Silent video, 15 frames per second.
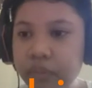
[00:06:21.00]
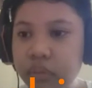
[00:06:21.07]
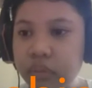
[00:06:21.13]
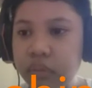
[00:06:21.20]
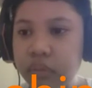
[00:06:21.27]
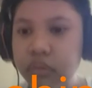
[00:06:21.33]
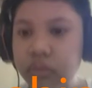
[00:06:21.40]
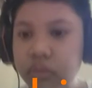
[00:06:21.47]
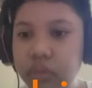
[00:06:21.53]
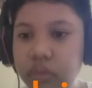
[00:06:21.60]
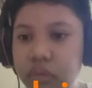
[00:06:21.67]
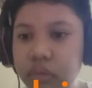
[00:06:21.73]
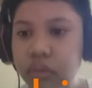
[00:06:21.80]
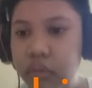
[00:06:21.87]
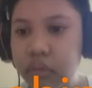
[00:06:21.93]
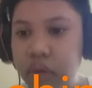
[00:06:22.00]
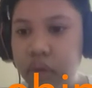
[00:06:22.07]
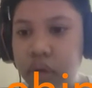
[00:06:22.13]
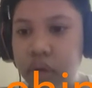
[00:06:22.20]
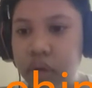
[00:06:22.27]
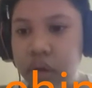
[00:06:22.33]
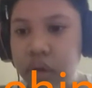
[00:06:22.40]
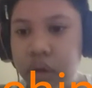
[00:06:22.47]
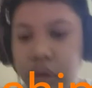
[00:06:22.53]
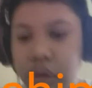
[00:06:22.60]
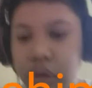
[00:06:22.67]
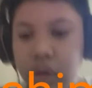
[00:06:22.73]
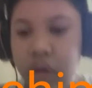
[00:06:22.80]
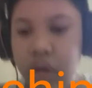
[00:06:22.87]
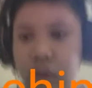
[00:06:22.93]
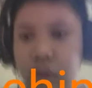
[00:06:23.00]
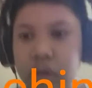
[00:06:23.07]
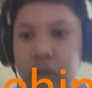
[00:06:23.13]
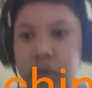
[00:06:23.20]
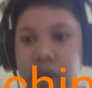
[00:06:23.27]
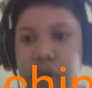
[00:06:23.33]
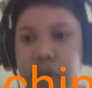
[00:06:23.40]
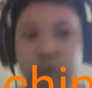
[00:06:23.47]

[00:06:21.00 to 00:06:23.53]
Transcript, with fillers: And I'm gonna let